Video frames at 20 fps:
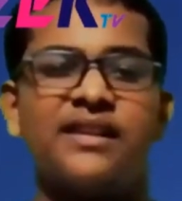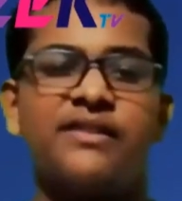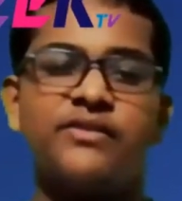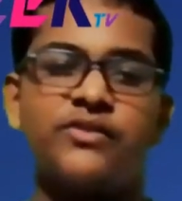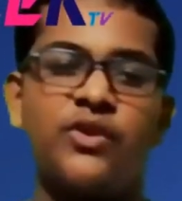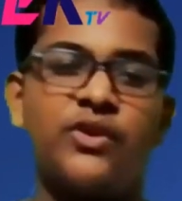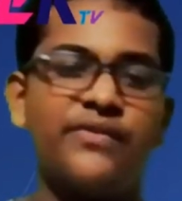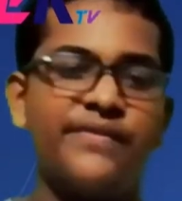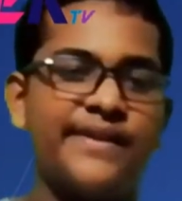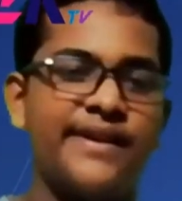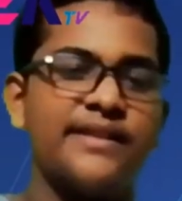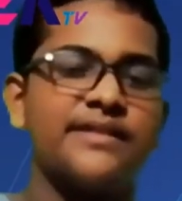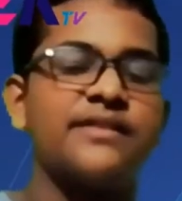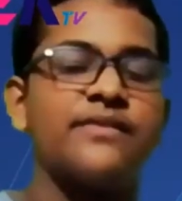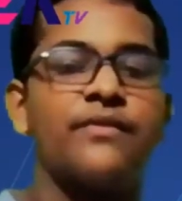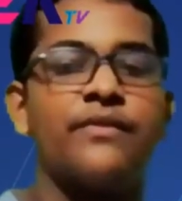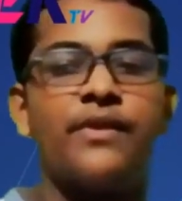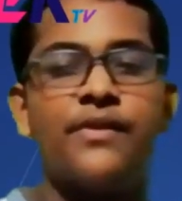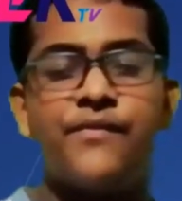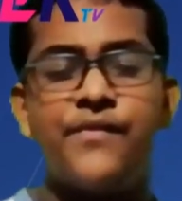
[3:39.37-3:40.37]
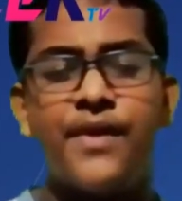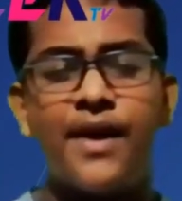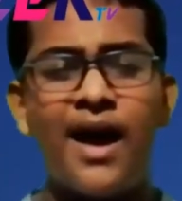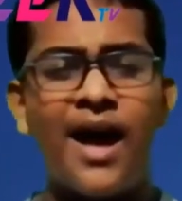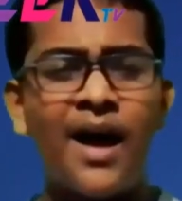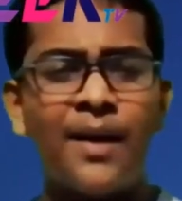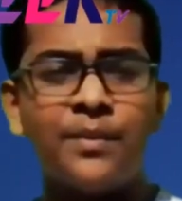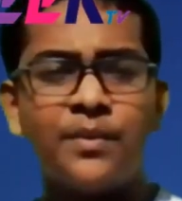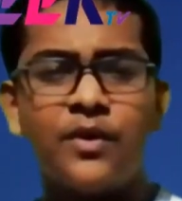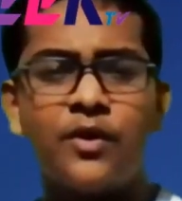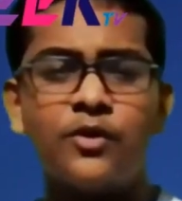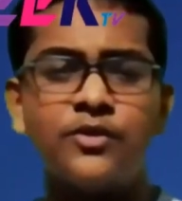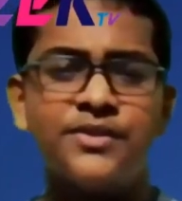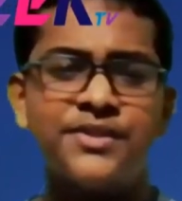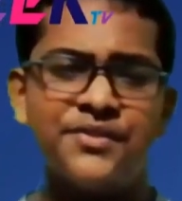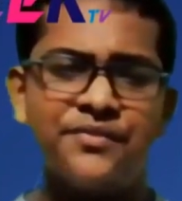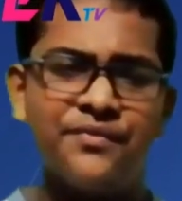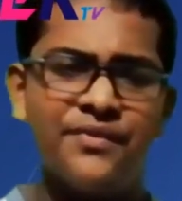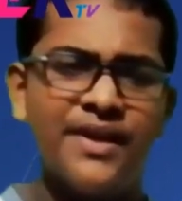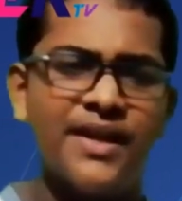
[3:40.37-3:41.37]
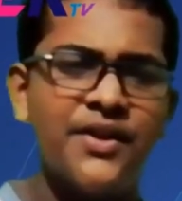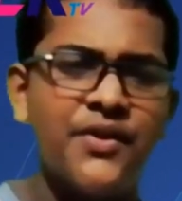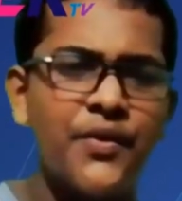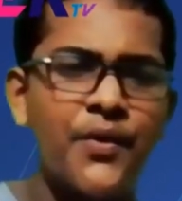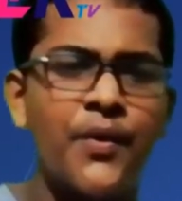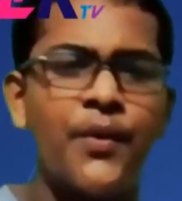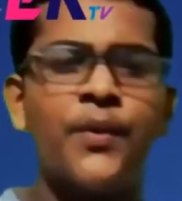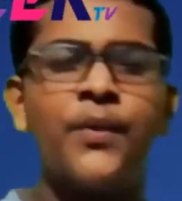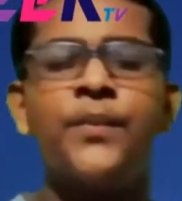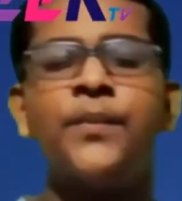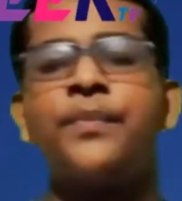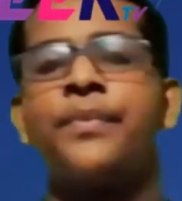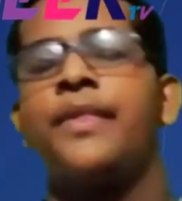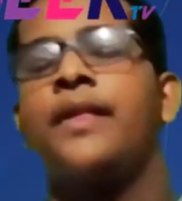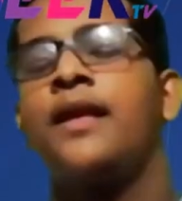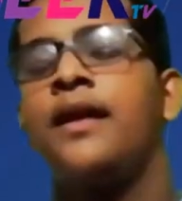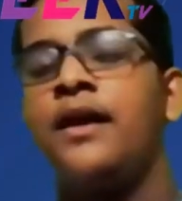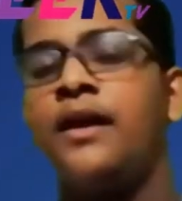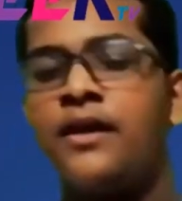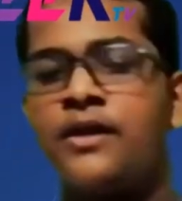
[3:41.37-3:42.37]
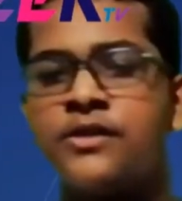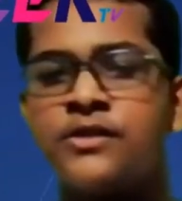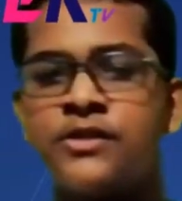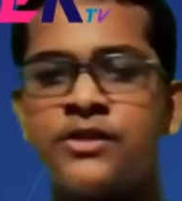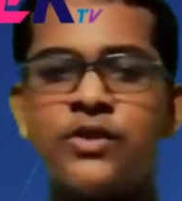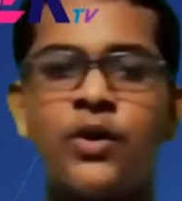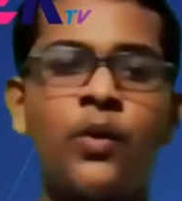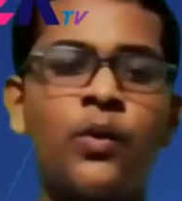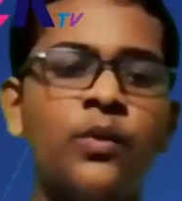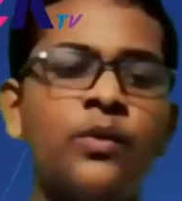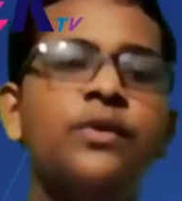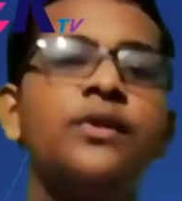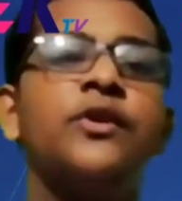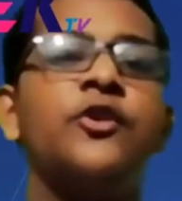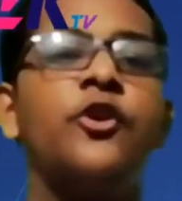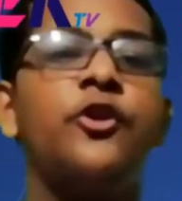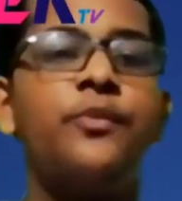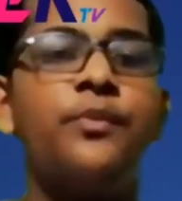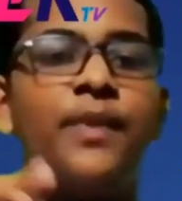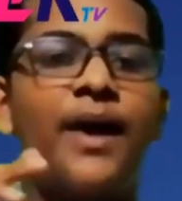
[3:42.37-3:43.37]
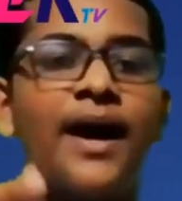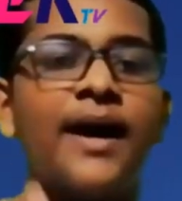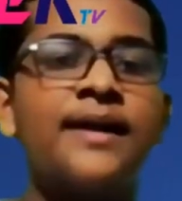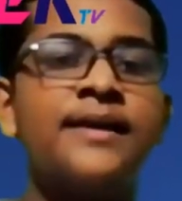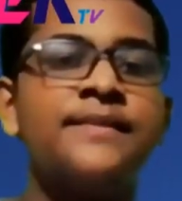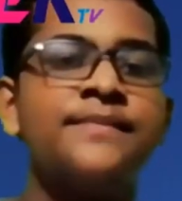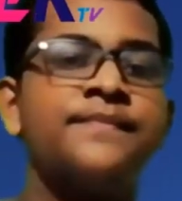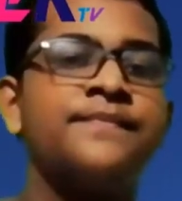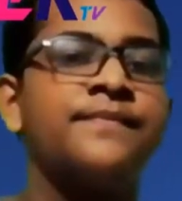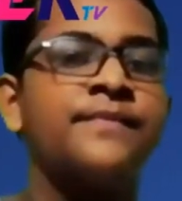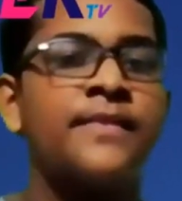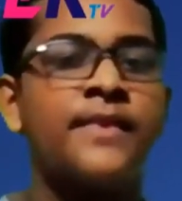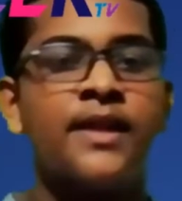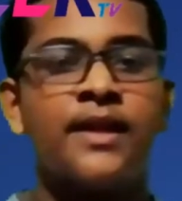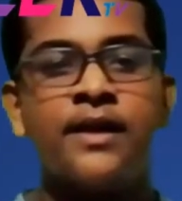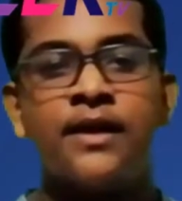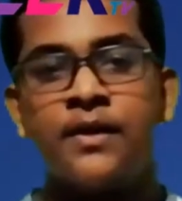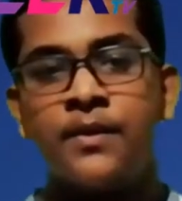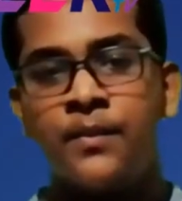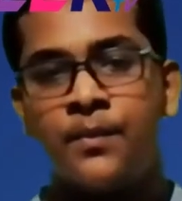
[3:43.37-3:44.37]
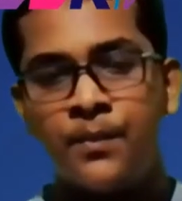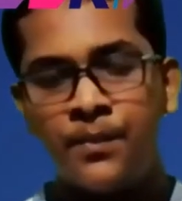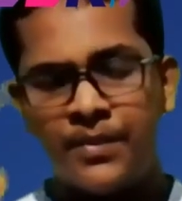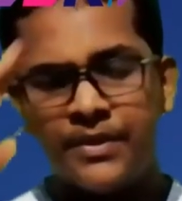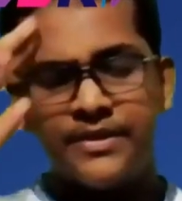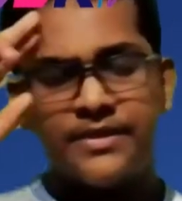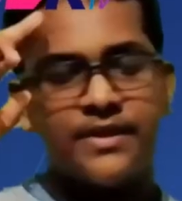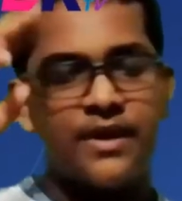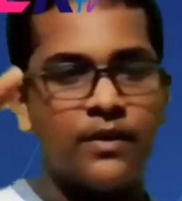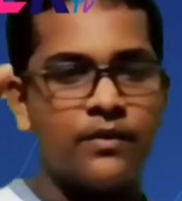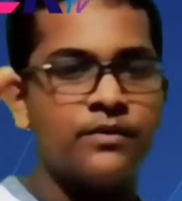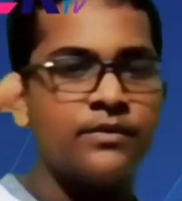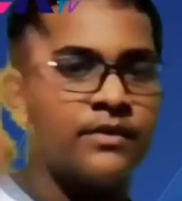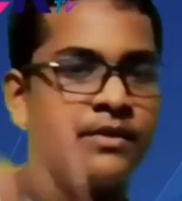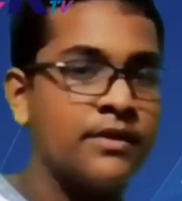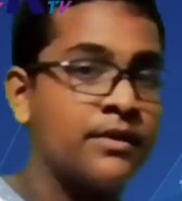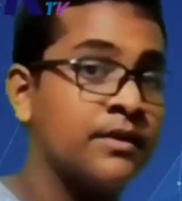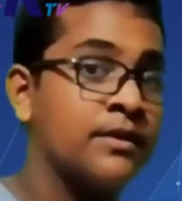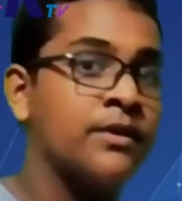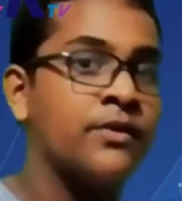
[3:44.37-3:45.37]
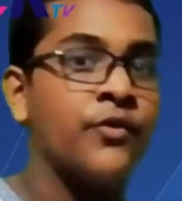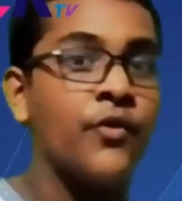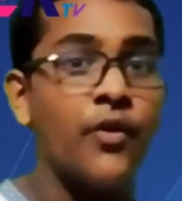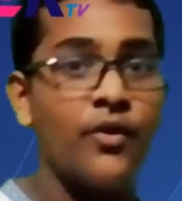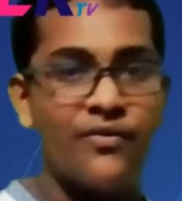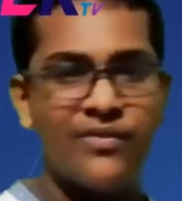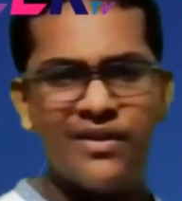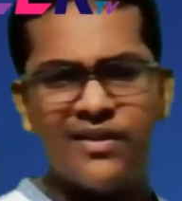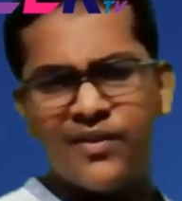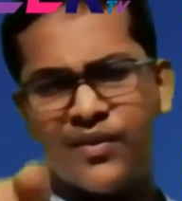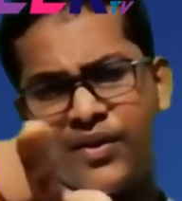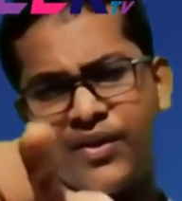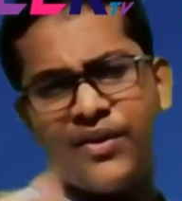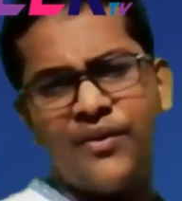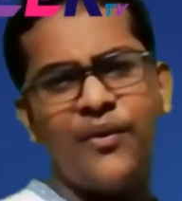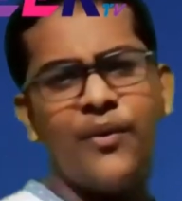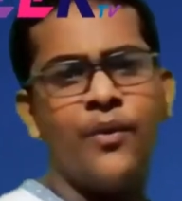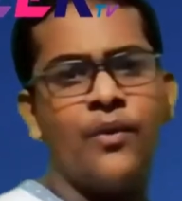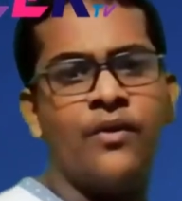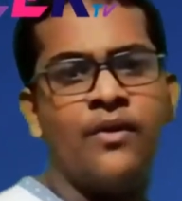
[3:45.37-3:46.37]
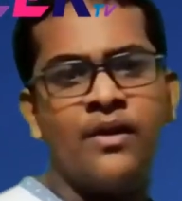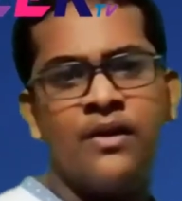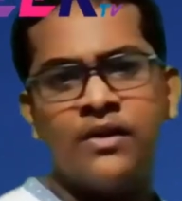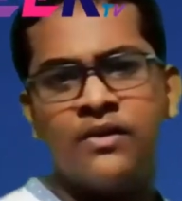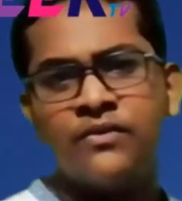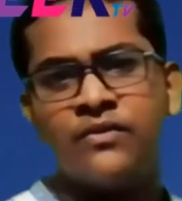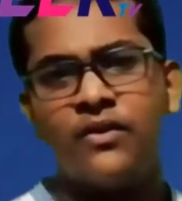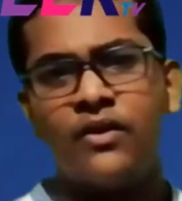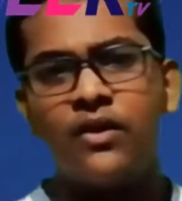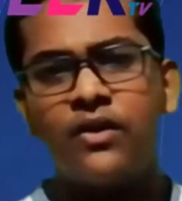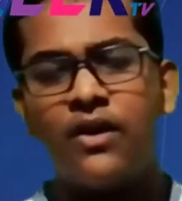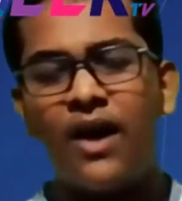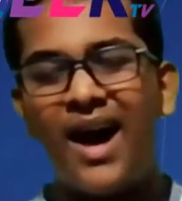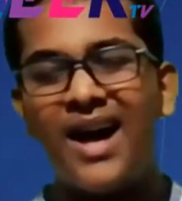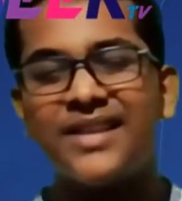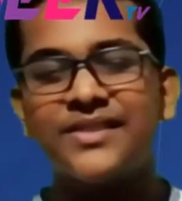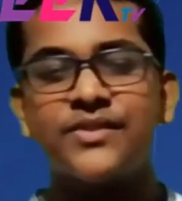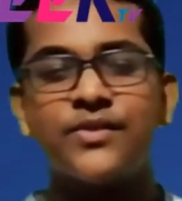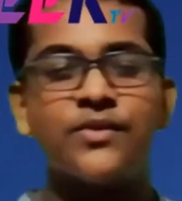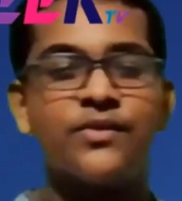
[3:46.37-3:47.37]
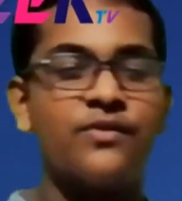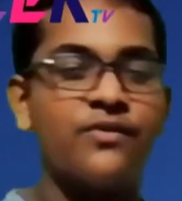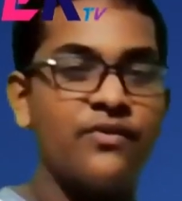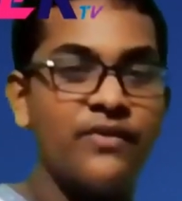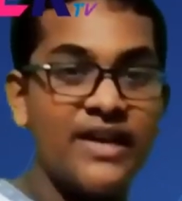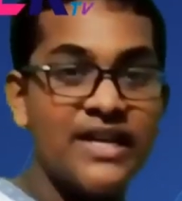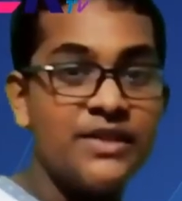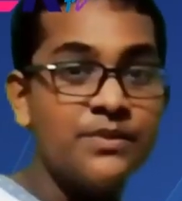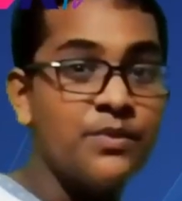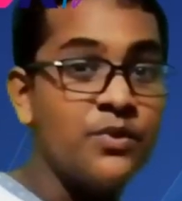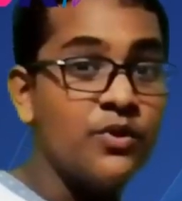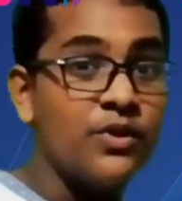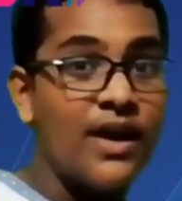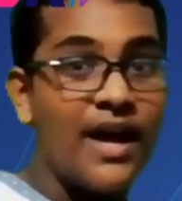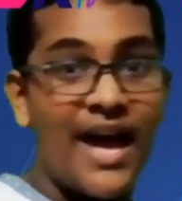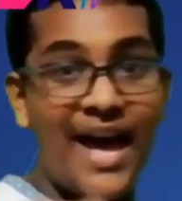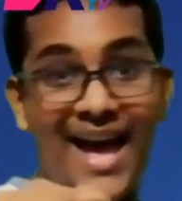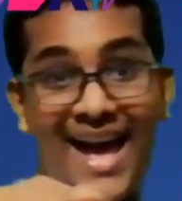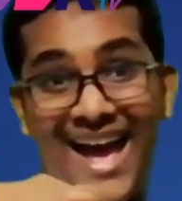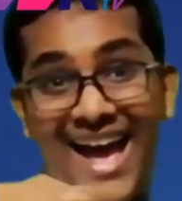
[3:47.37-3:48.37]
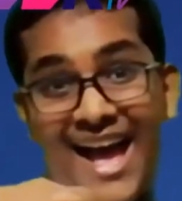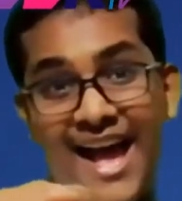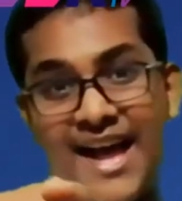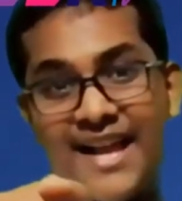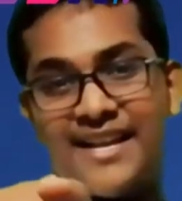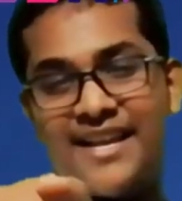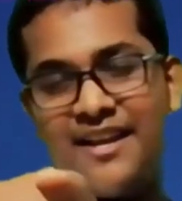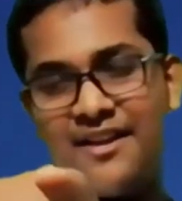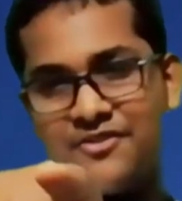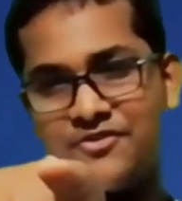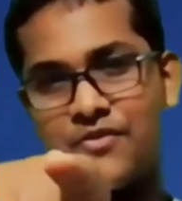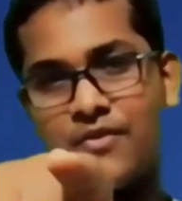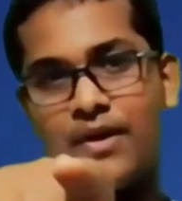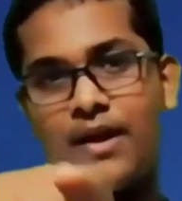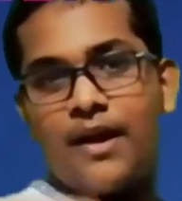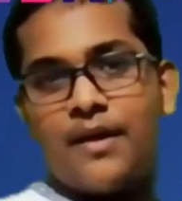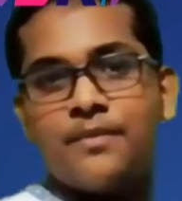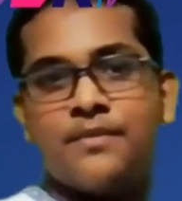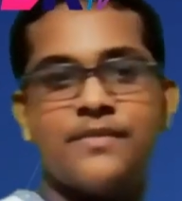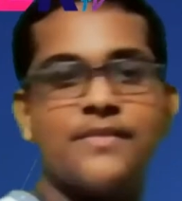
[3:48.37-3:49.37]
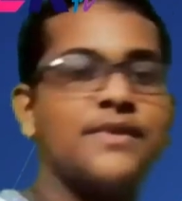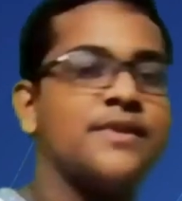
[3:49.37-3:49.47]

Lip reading: our notification when we upload the video. So goodbye, peace out. Don't forget to follow us on Facebook and Instagram.